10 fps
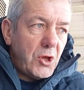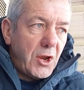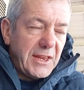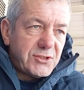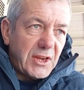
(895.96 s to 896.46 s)

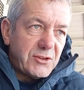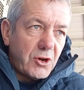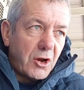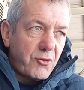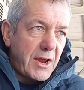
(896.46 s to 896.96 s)
and he's
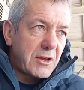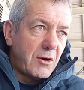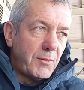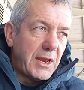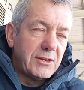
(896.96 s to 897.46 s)
got a great
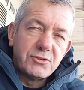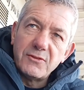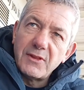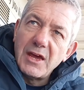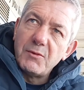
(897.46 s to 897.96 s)
combination
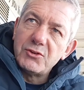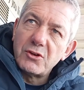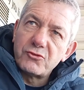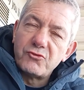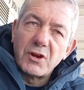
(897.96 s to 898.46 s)
there with
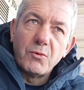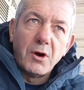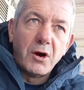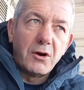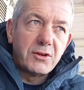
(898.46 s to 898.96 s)
Josh
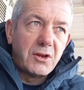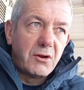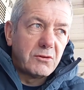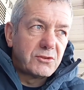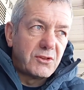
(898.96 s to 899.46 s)
Drinkwater. You
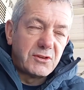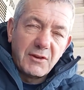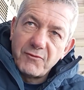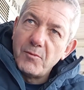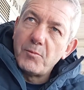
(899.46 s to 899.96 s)
know, it's the
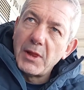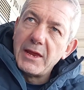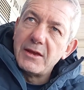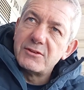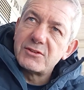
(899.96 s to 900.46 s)
different
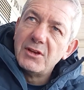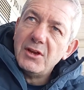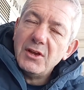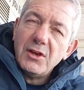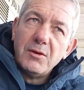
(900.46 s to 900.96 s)
players,
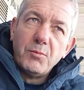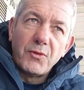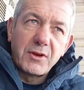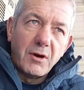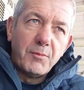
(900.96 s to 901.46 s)
but
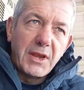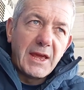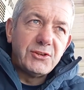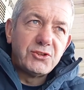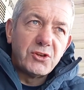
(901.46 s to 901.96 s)
the
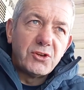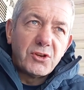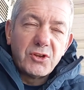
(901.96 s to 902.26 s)
combination